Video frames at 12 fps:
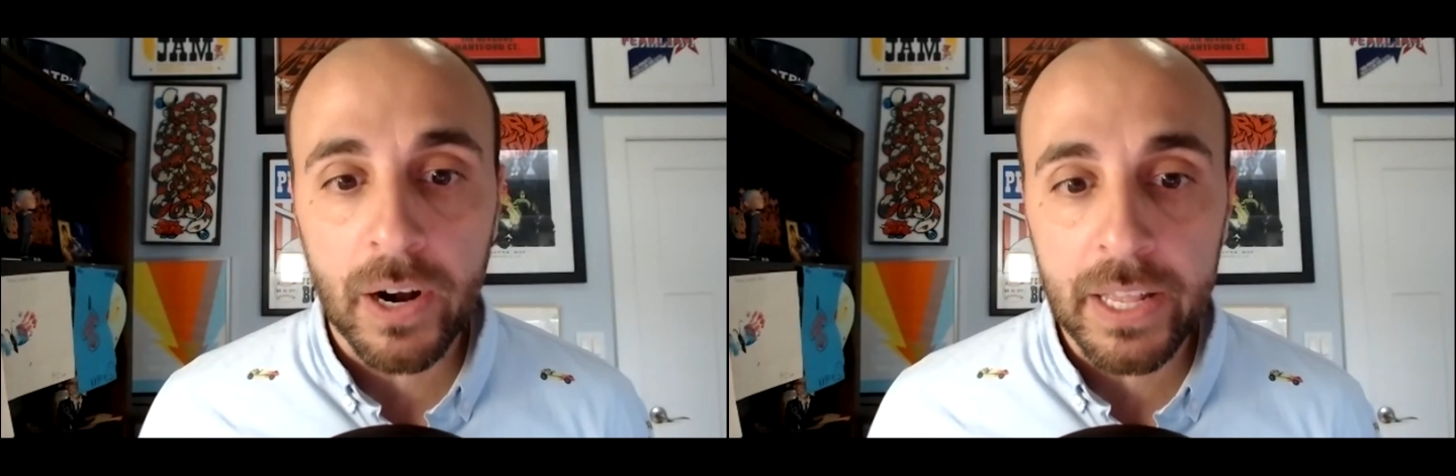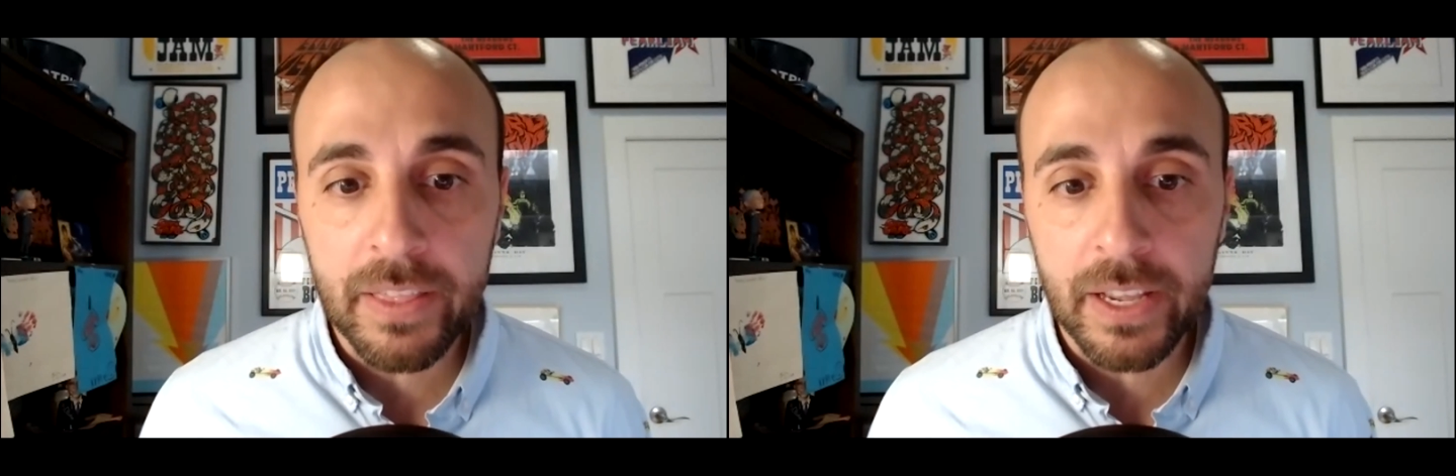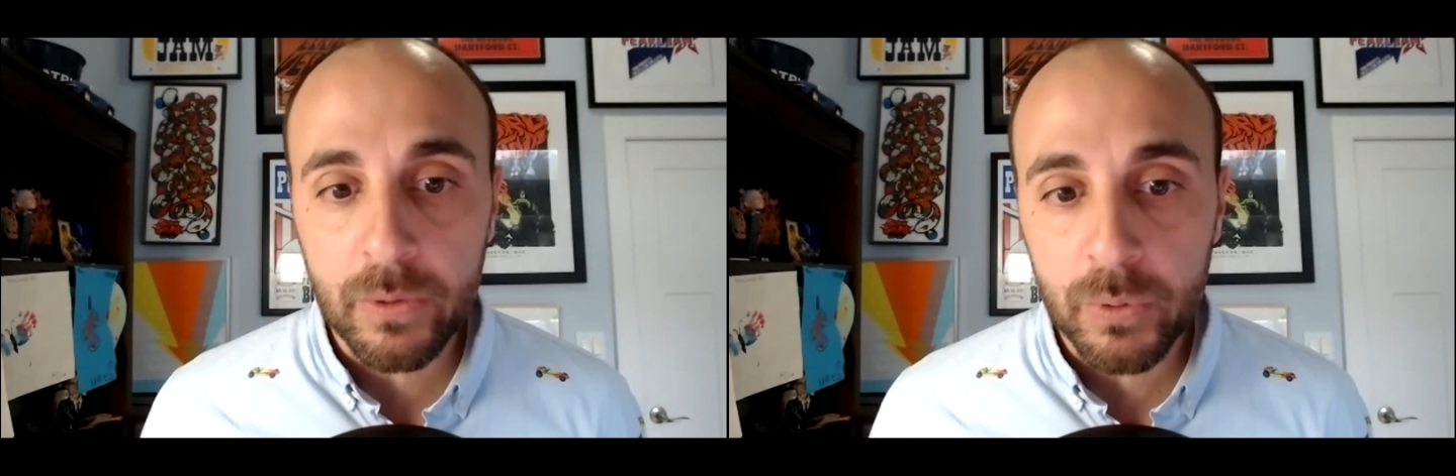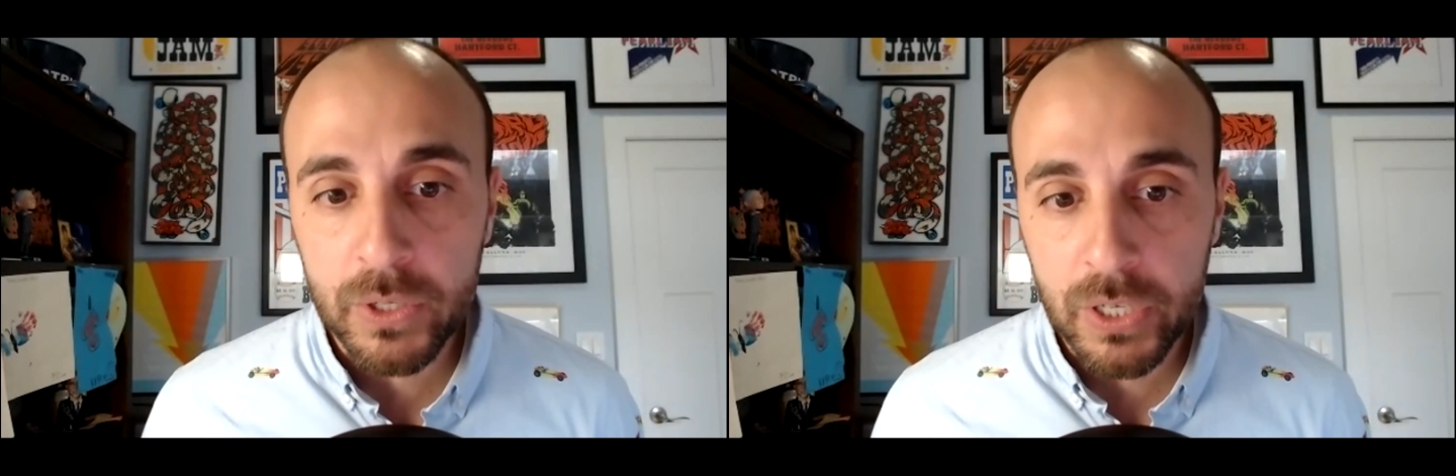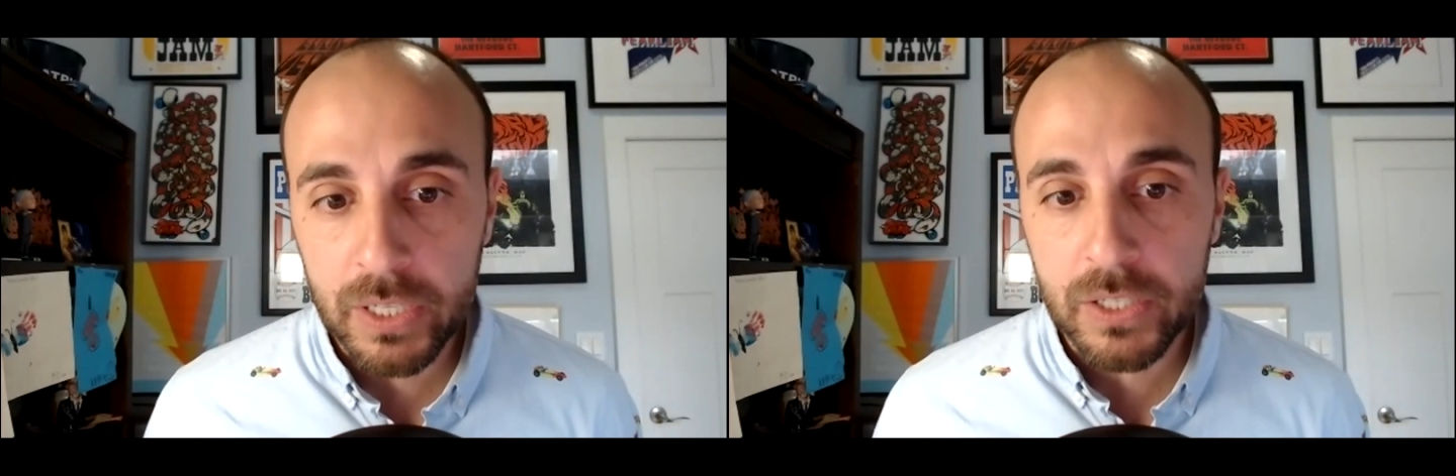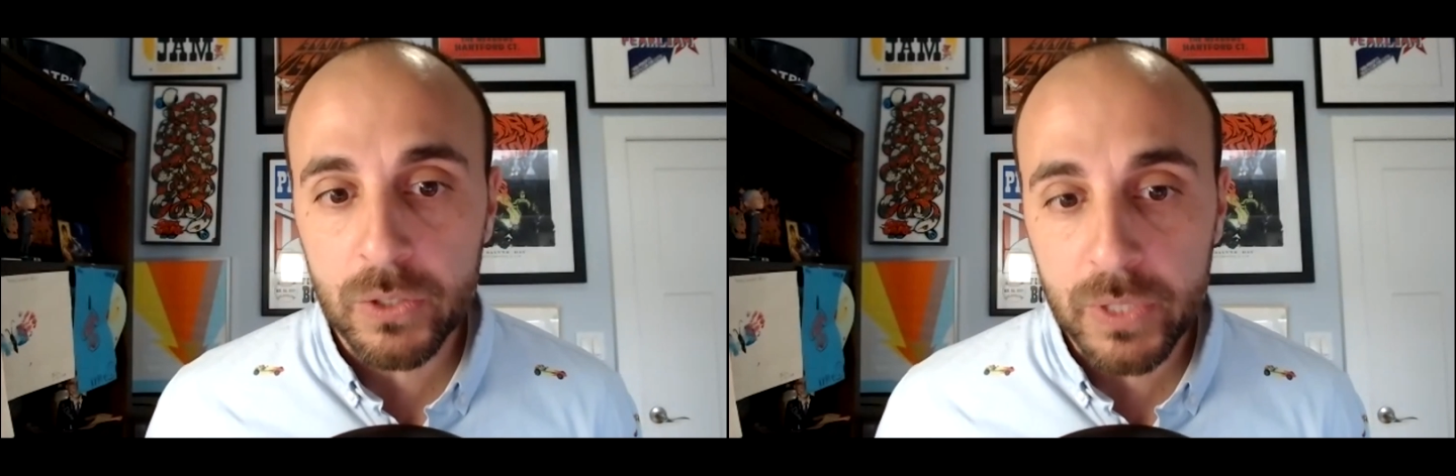I think, with
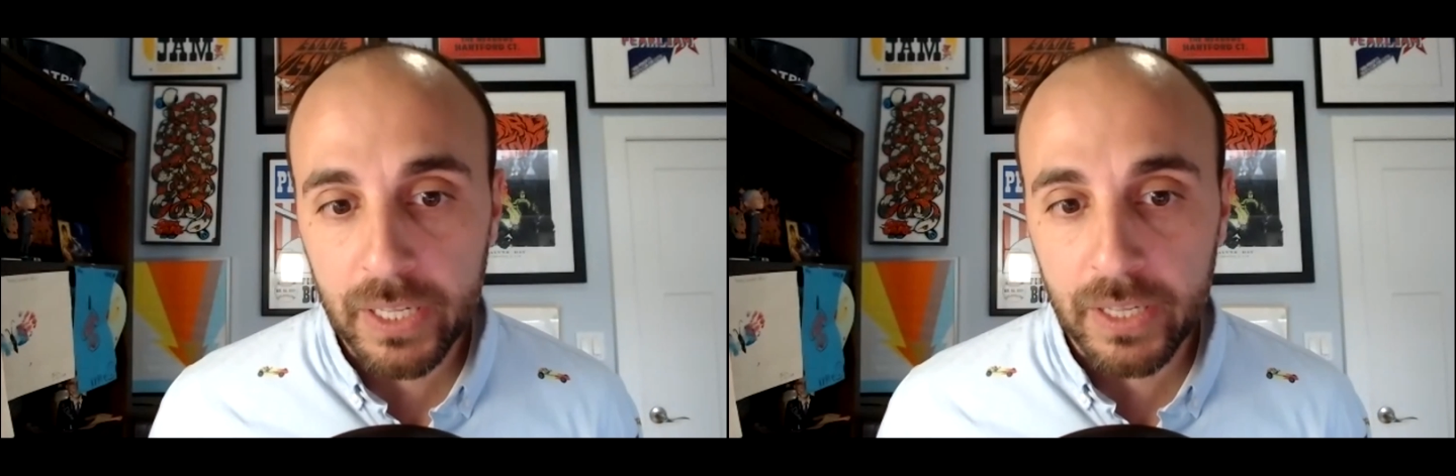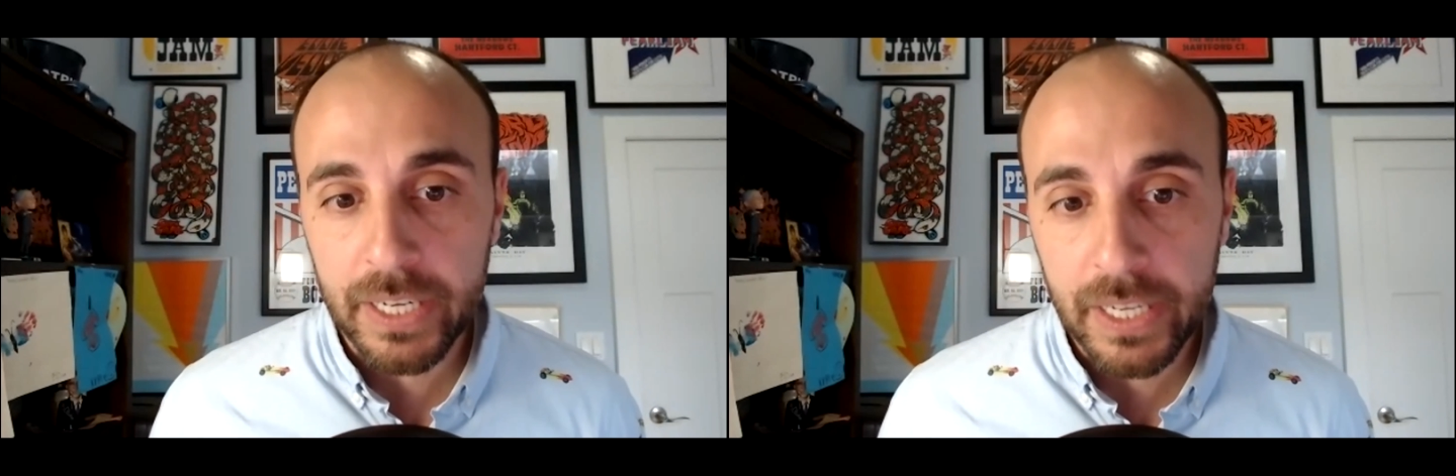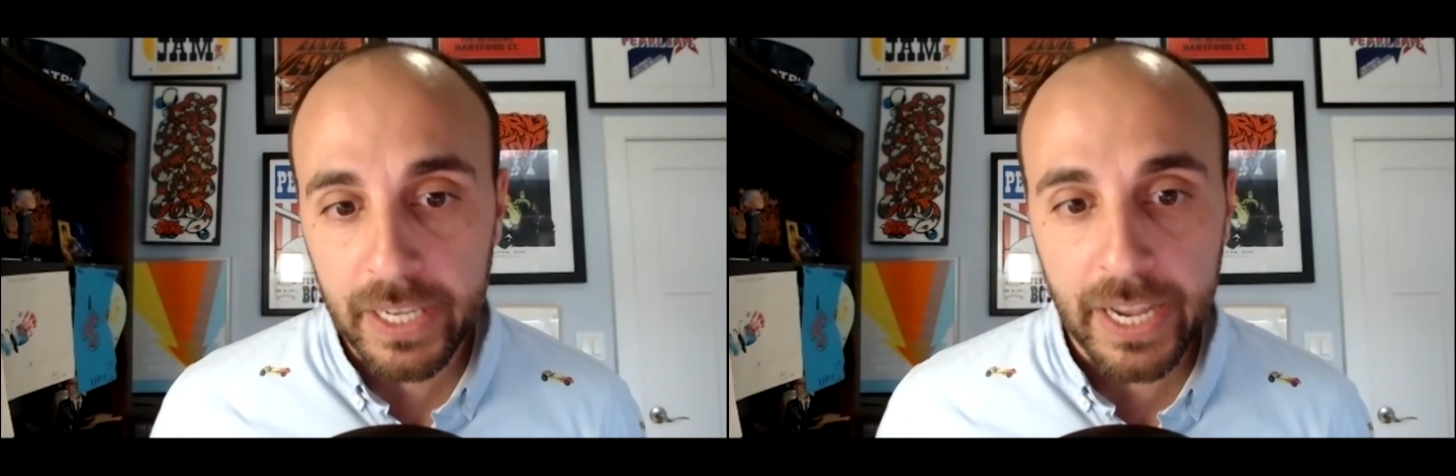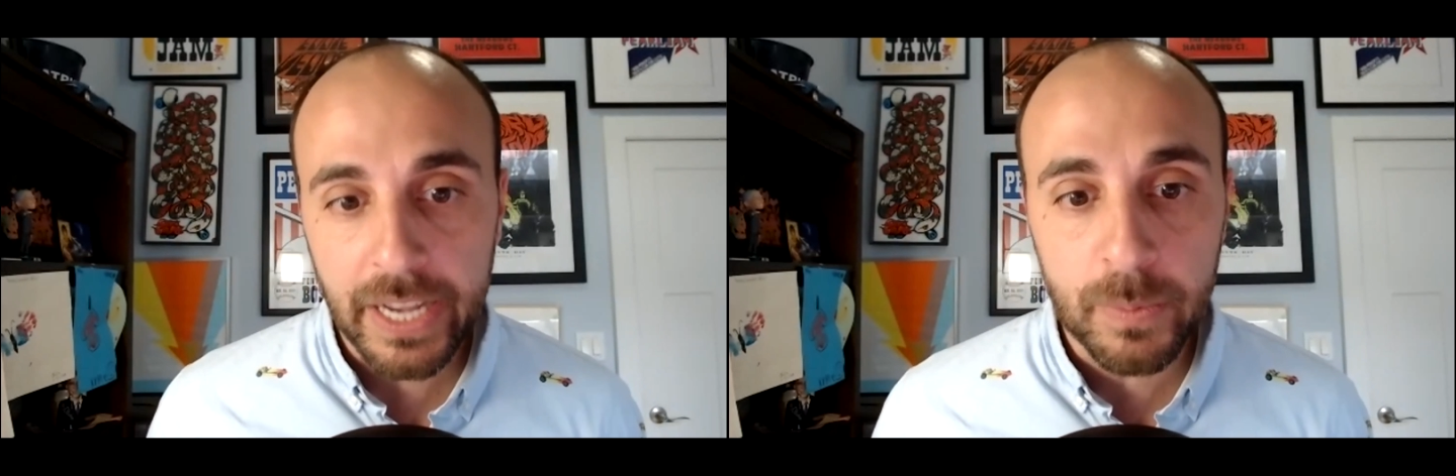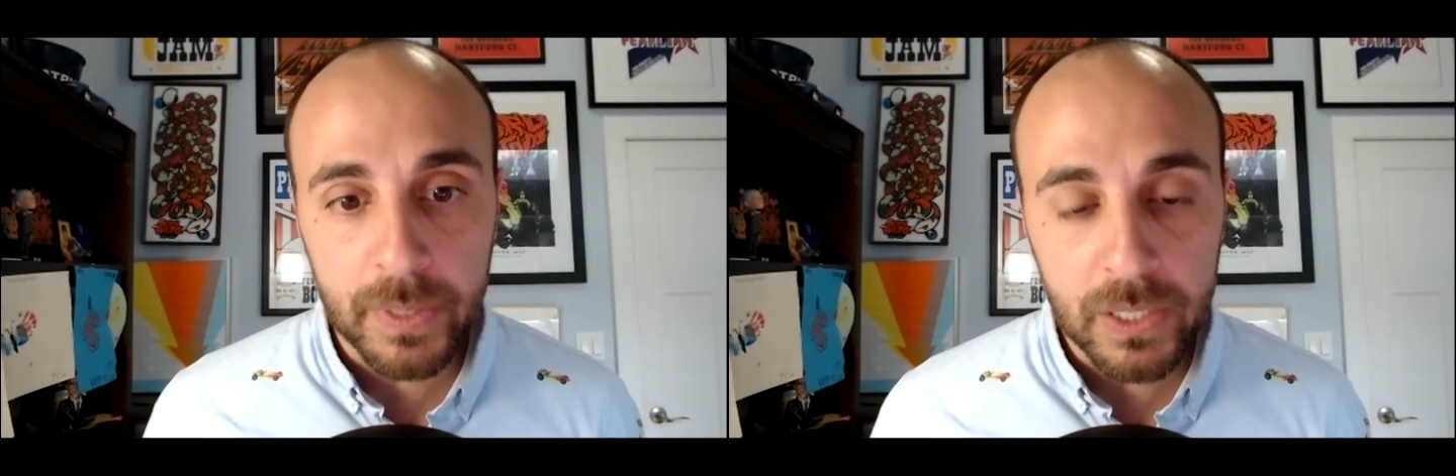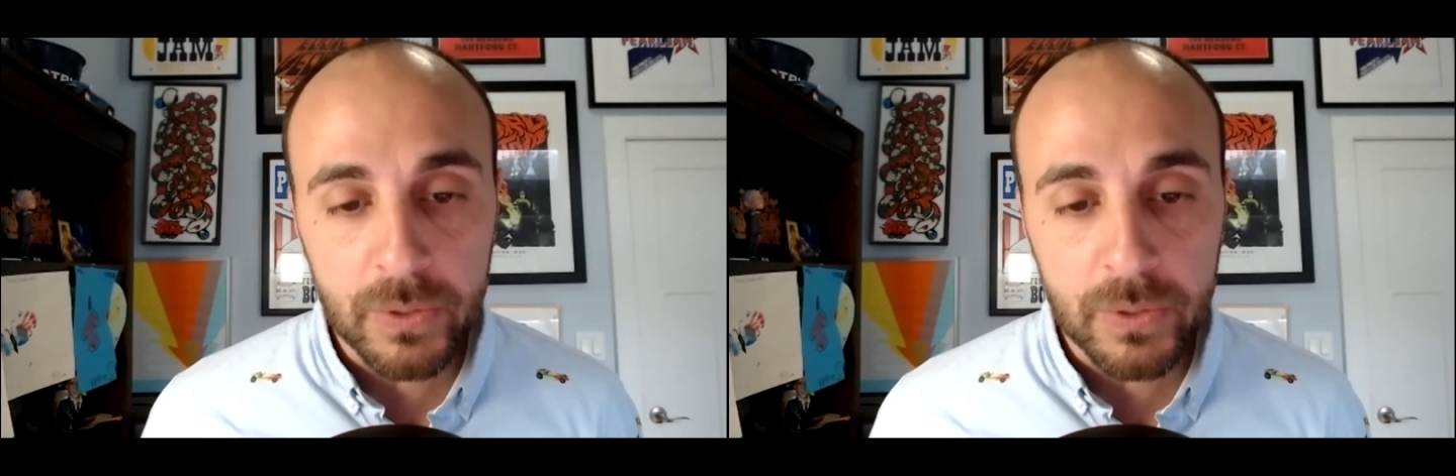just utility engagement.